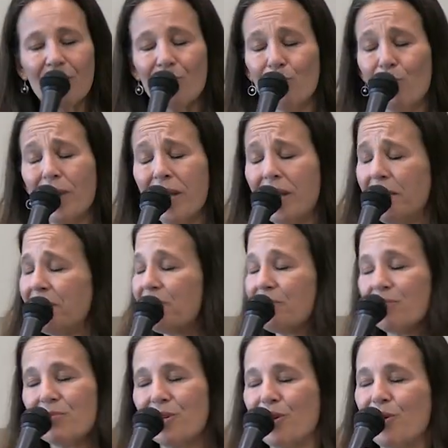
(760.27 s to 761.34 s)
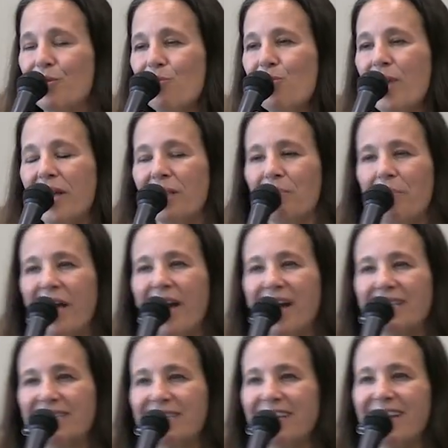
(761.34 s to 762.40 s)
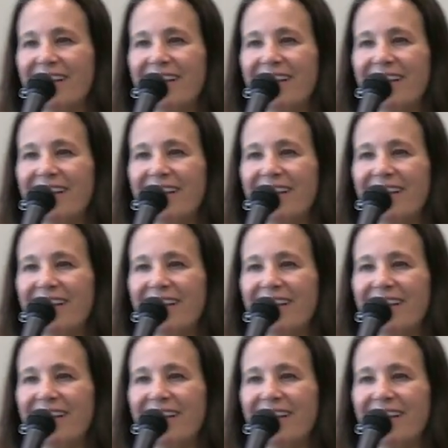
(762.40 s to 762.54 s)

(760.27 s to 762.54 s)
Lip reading: way in the past.